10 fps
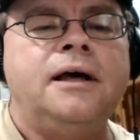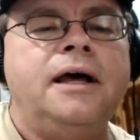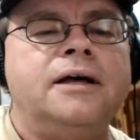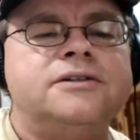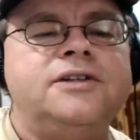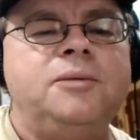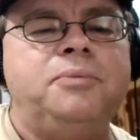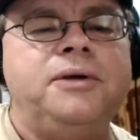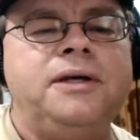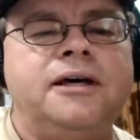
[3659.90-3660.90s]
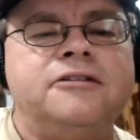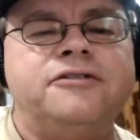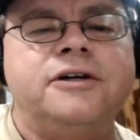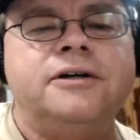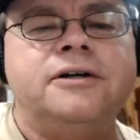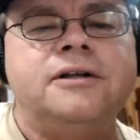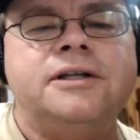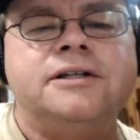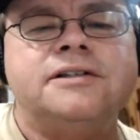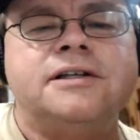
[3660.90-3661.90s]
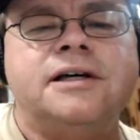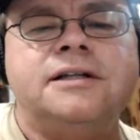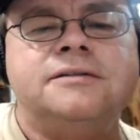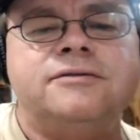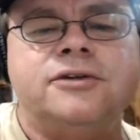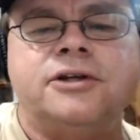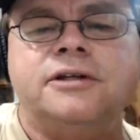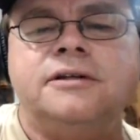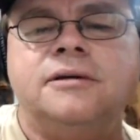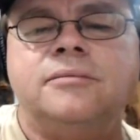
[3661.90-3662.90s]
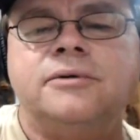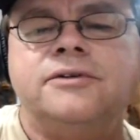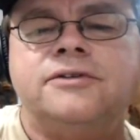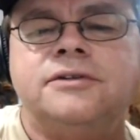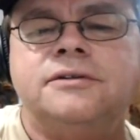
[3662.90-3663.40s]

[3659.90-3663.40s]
LCPFL, and it's got freaking numbers, and